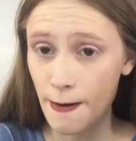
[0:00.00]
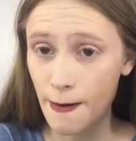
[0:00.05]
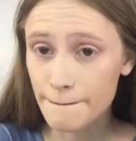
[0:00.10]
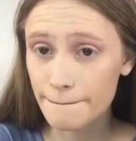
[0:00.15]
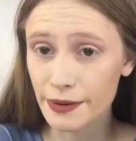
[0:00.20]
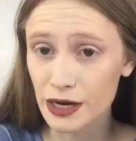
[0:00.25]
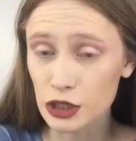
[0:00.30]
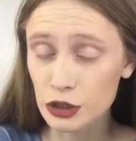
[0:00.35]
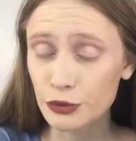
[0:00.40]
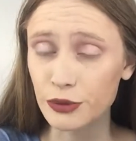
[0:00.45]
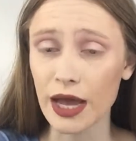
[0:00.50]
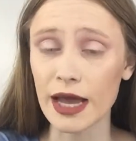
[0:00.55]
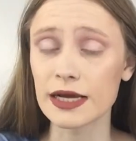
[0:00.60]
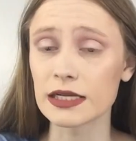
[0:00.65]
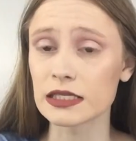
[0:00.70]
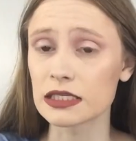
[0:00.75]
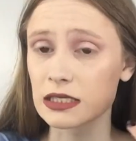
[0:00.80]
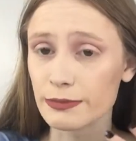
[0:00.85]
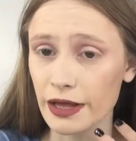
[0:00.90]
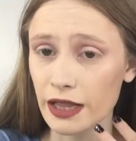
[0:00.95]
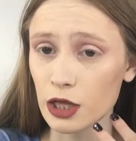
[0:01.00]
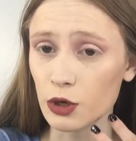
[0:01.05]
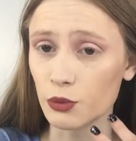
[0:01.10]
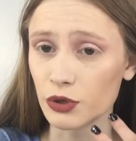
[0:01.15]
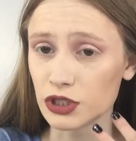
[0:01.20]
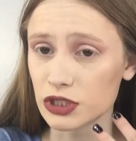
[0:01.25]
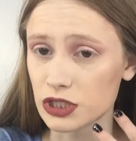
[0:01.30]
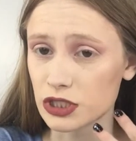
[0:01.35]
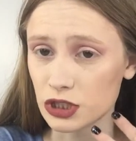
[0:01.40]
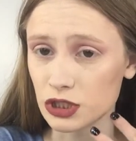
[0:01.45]
but you can't smell it
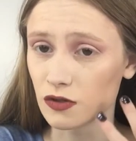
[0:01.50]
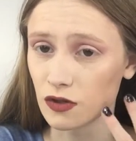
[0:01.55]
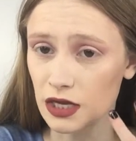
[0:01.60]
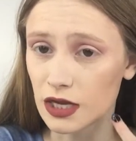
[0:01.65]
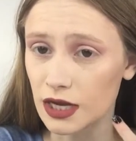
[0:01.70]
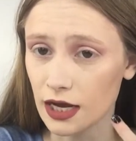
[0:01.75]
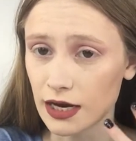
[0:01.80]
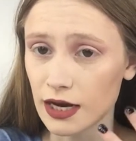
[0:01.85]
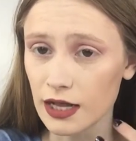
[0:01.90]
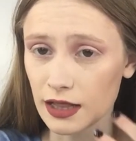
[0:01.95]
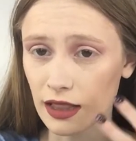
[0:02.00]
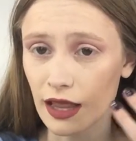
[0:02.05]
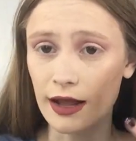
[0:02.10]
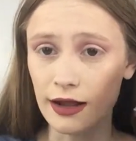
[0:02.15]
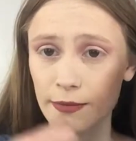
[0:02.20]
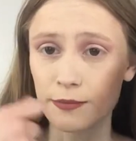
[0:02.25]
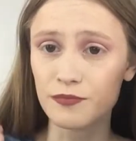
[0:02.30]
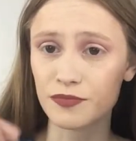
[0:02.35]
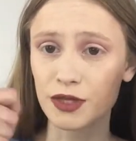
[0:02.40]
once you get it like